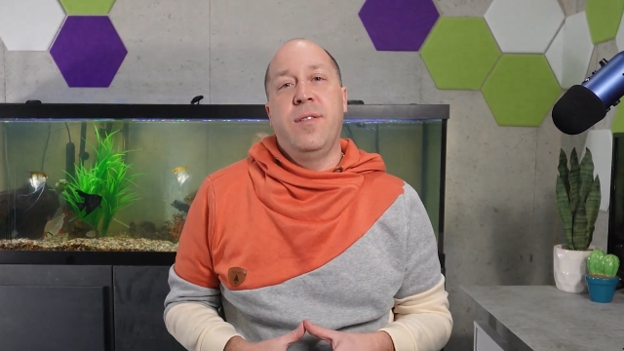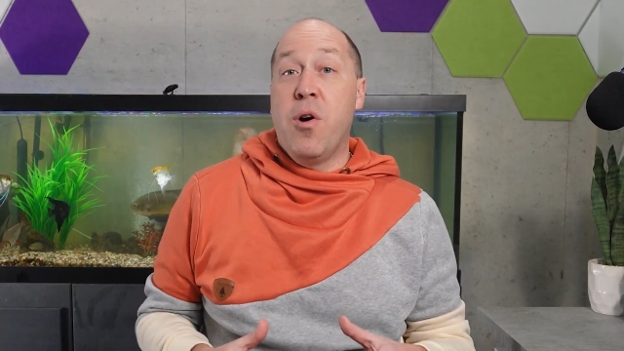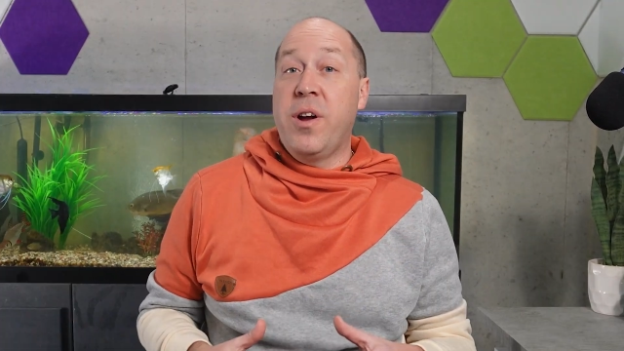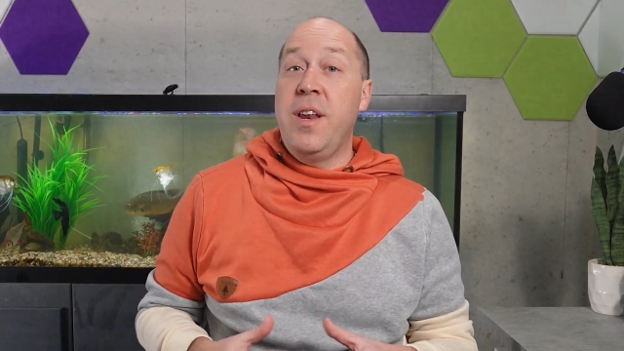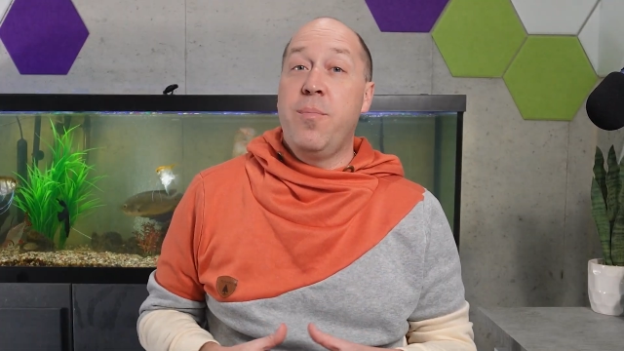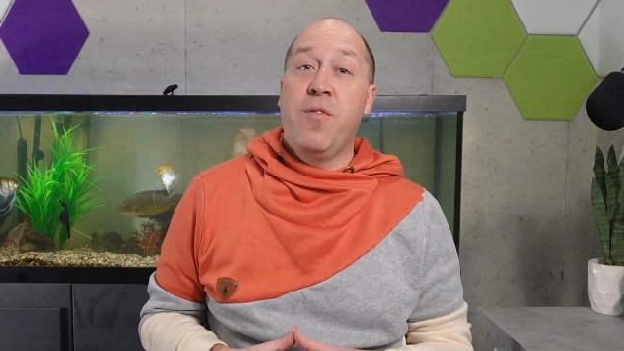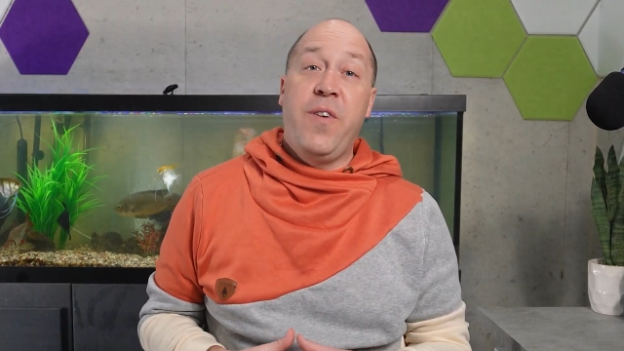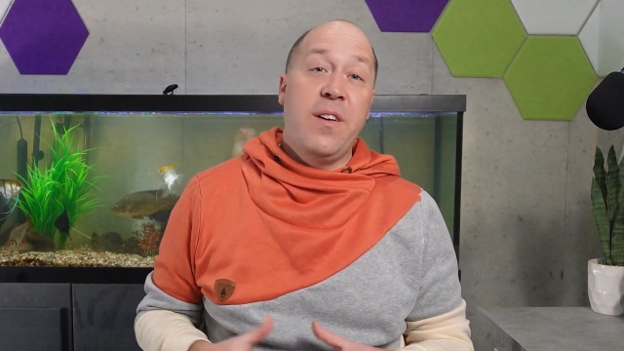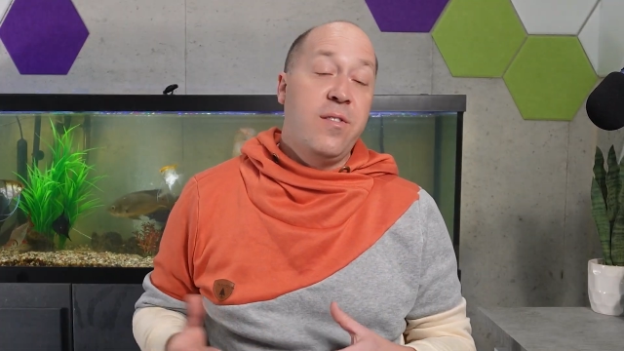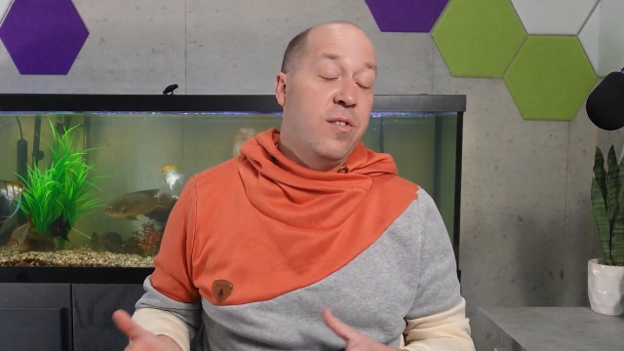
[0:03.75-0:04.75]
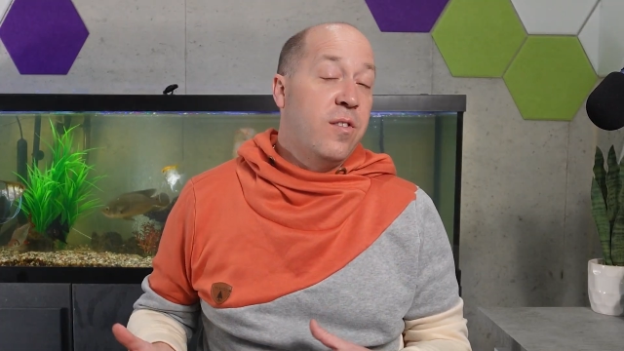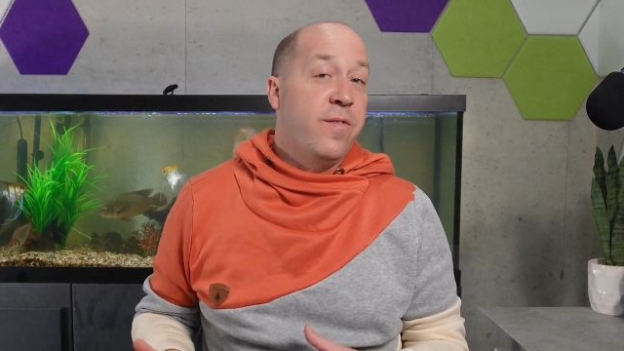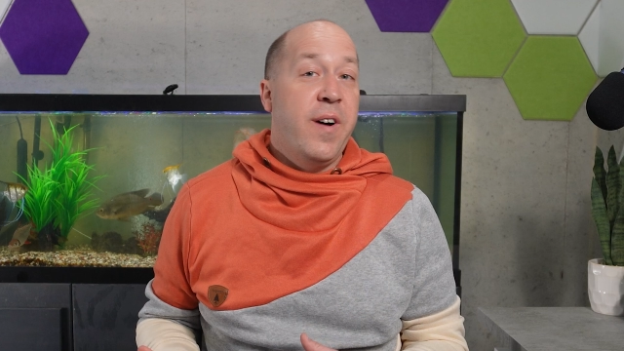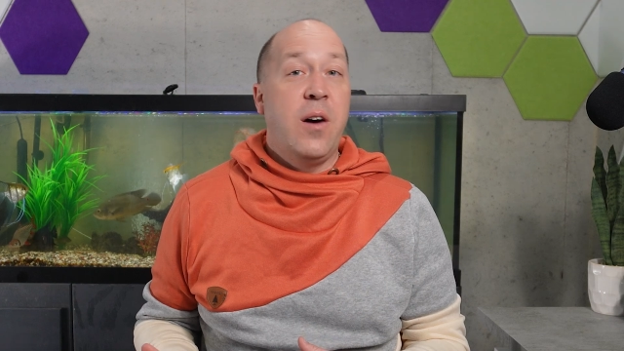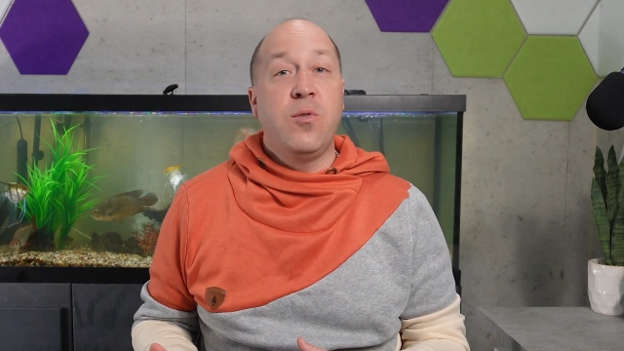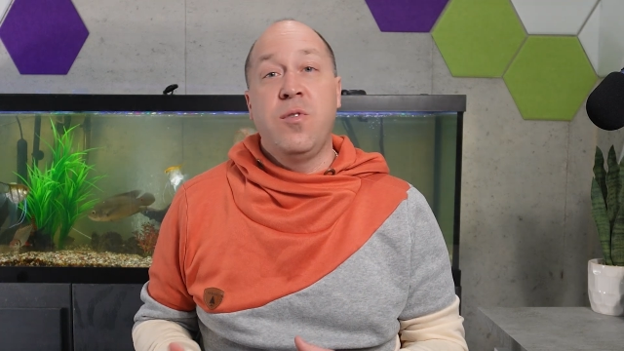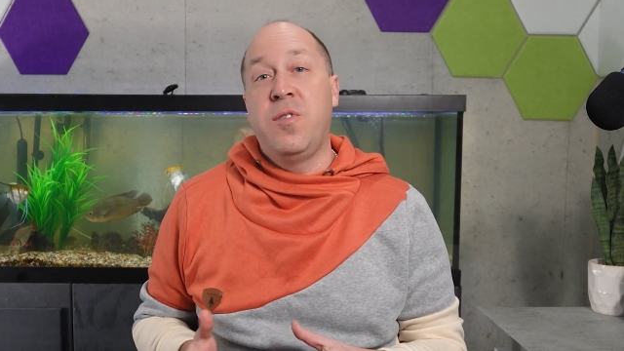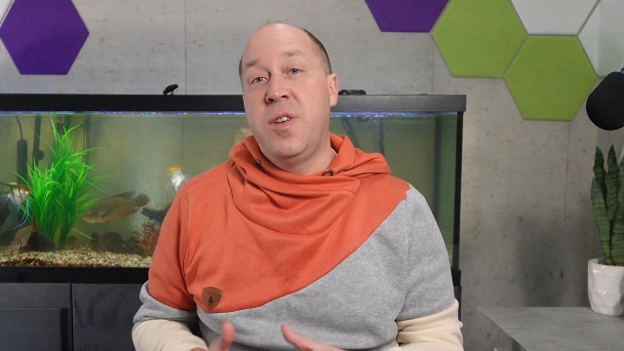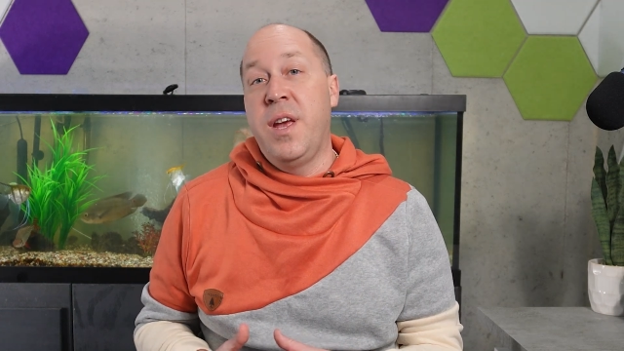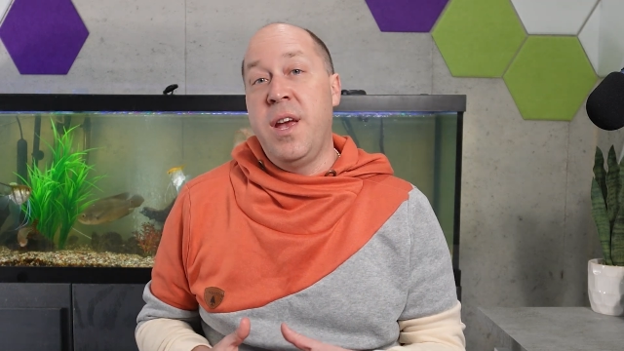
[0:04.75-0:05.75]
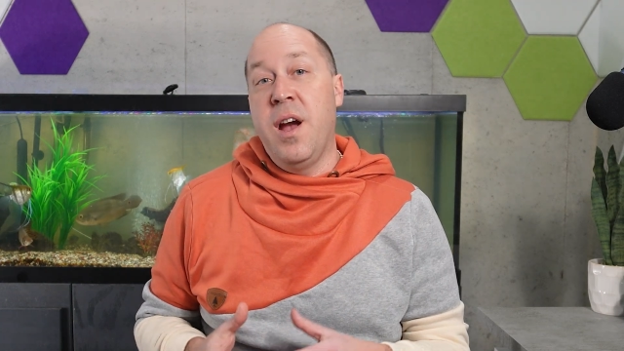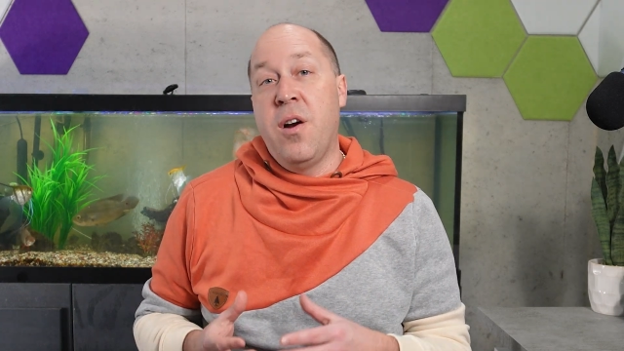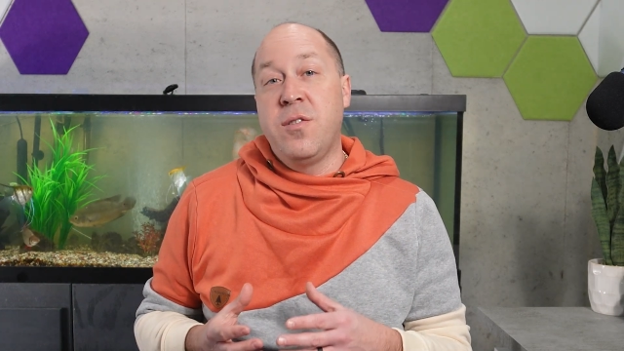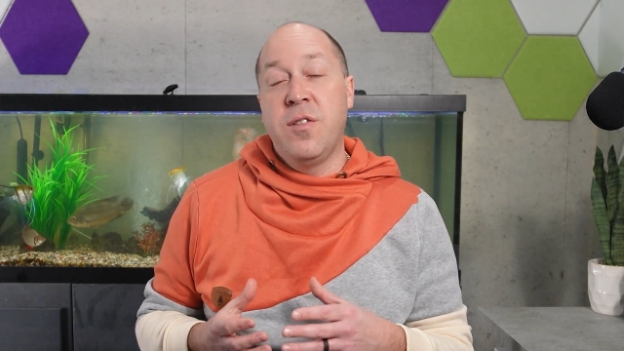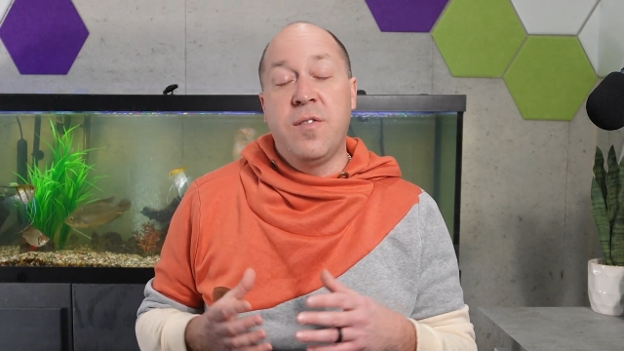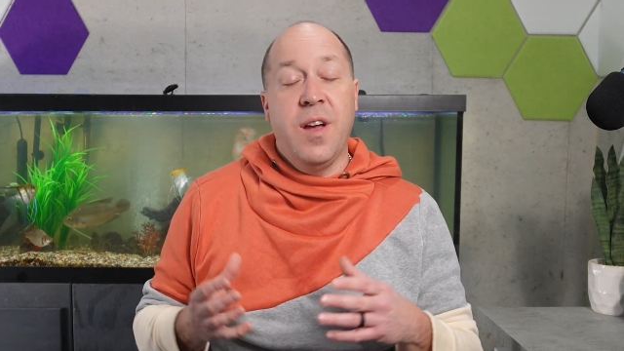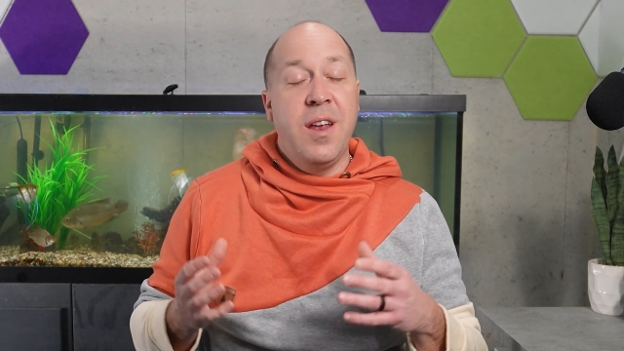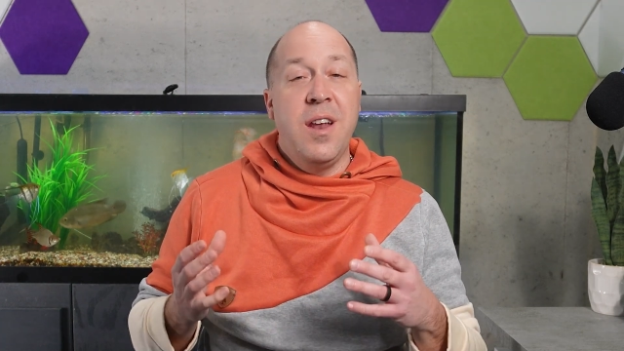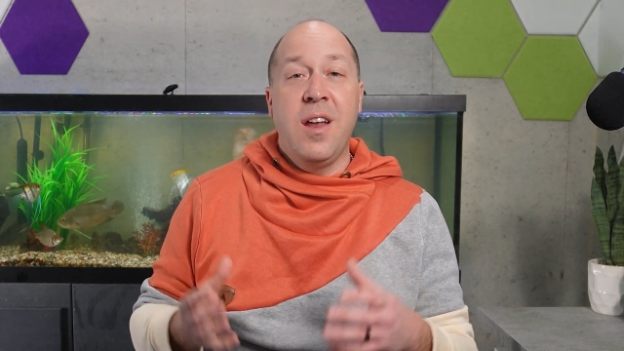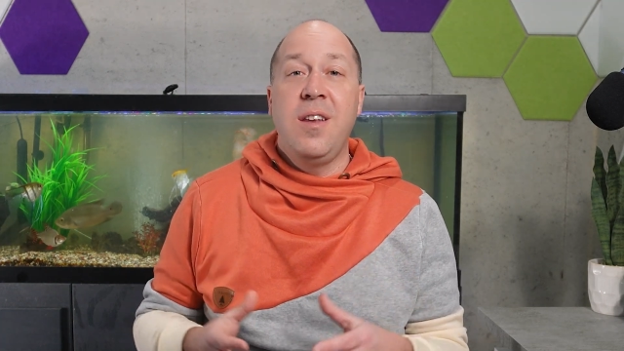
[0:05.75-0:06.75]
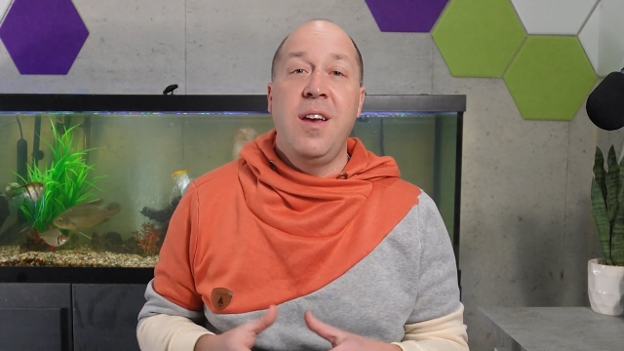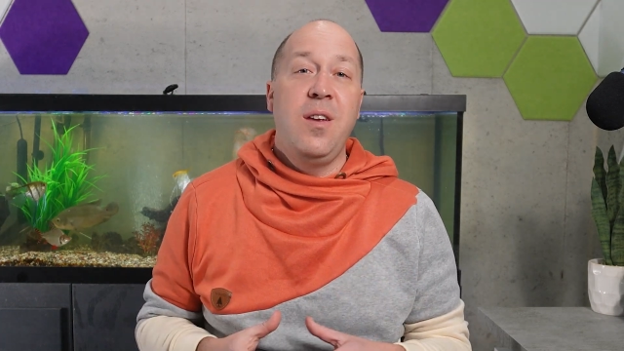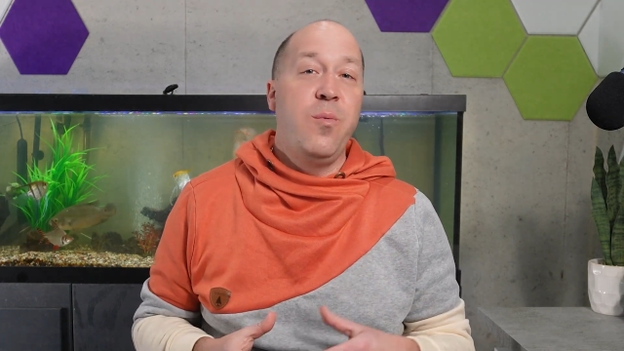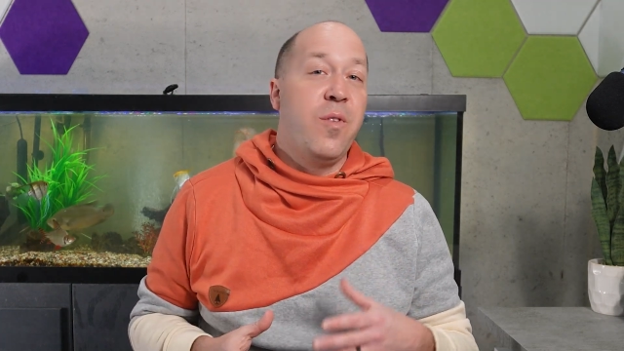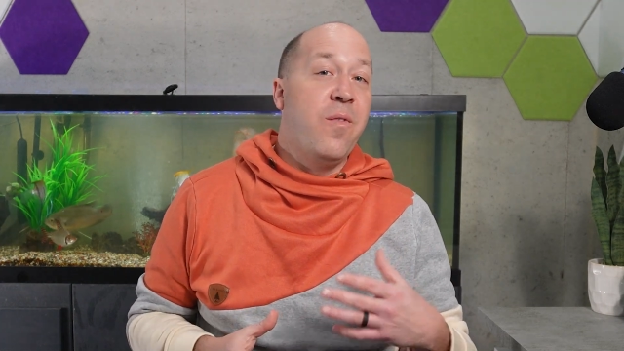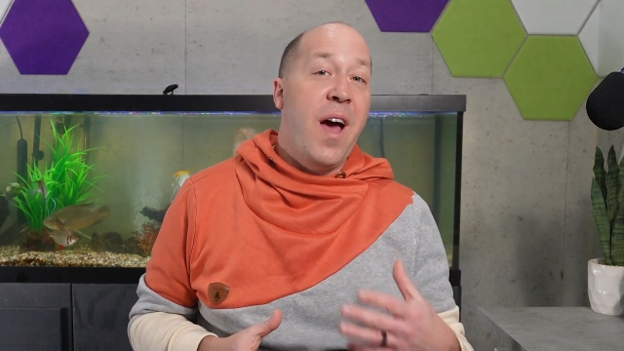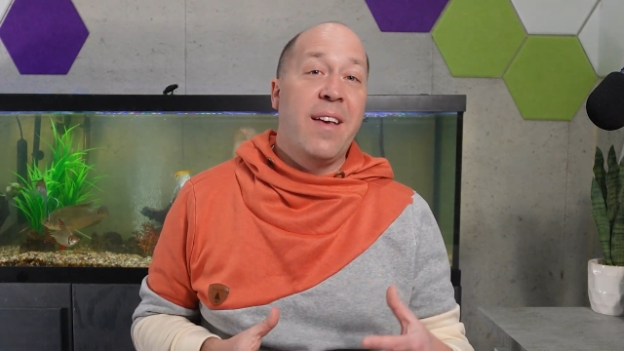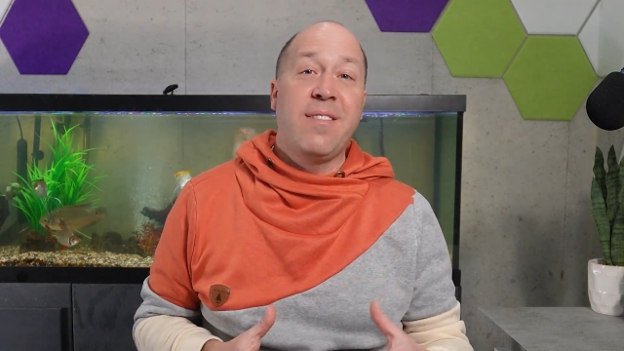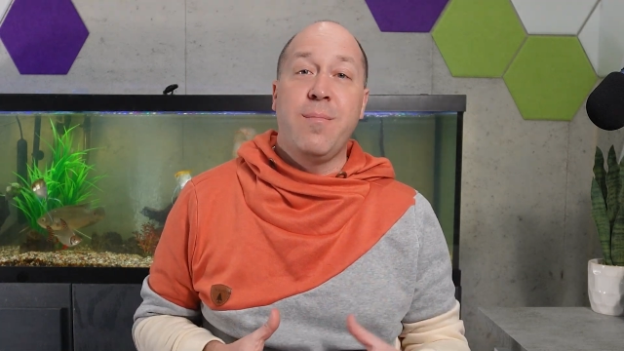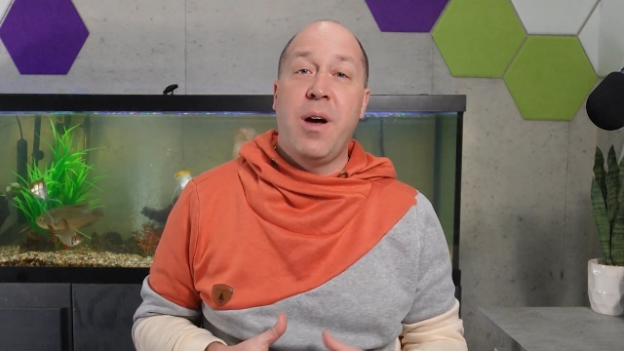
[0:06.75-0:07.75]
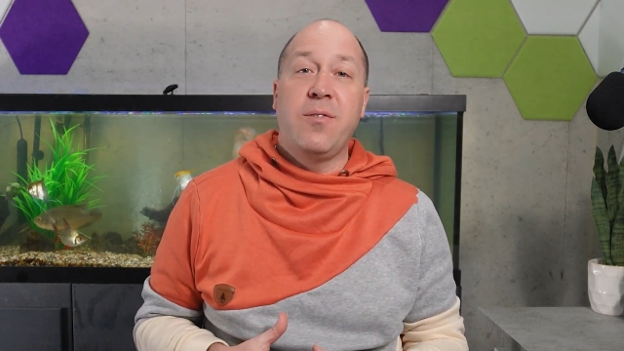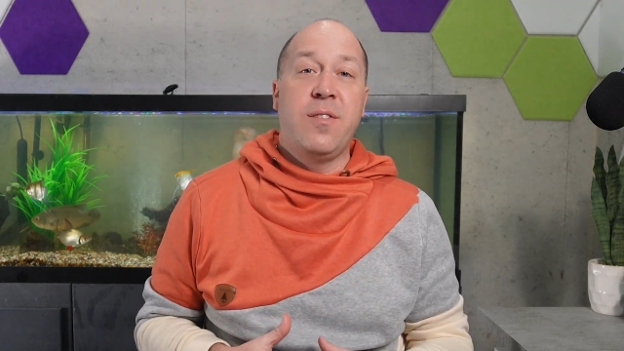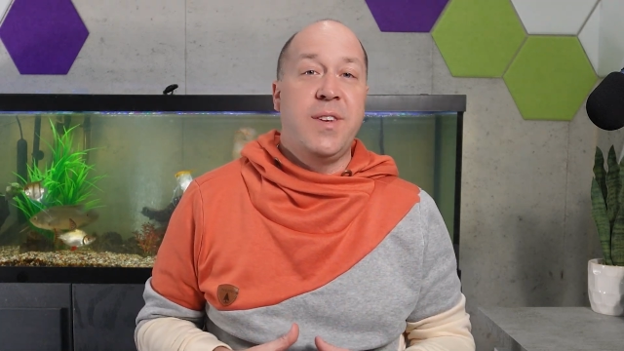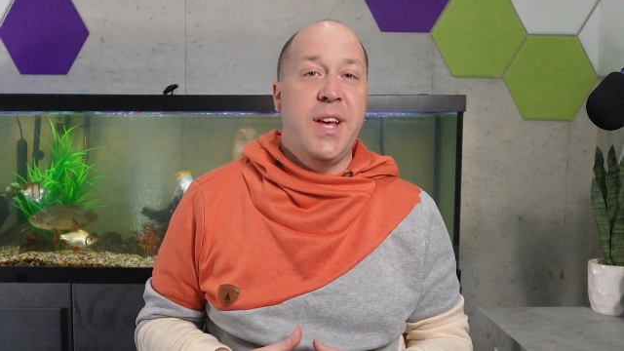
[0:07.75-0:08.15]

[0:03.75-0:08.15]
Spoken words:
Marketing professionals and founders today are just inundated with vast amounts of